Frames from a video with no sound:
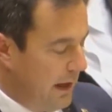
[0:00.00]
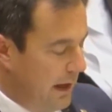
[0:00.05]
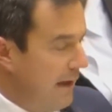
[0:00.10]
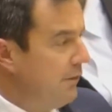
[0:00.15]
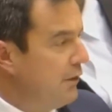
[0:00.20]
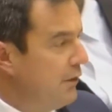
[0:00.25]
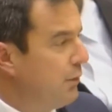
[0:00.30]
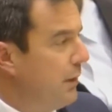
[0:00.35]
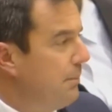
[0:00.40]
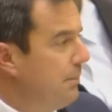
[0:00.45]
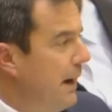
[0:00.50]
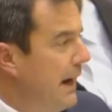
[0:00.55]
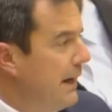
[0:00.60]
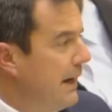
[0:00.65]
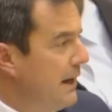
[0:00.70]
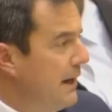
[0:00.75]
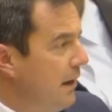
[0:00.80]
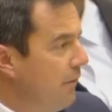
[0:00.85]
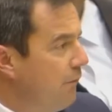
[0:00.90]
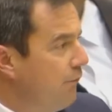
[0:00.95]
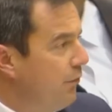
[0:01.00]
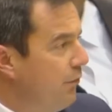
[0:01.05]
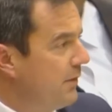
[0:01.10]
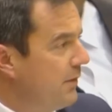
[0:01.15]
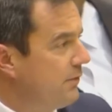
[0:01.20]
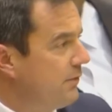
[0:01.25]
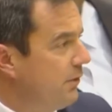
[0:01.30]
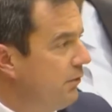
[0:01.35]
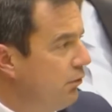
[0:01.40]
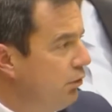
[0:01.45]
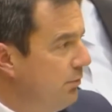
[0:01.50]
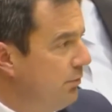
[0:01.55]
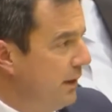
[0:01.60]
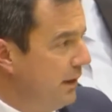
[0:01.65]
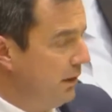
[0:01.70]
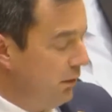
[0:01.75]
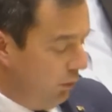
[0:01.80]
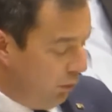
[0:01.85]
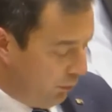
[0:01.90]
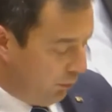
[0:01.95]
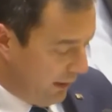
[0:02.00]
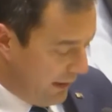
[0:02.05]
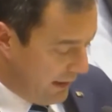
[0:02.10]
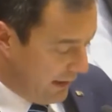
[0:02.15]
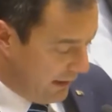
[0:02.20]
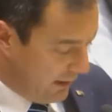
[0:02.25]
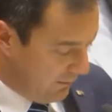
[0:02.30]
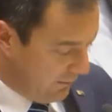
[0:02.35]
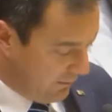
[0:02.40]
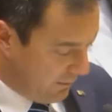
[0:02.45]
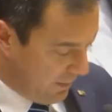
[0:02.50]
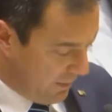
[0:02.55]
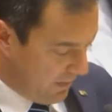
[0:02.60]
haven't we paid enough for Mr. Zuma already?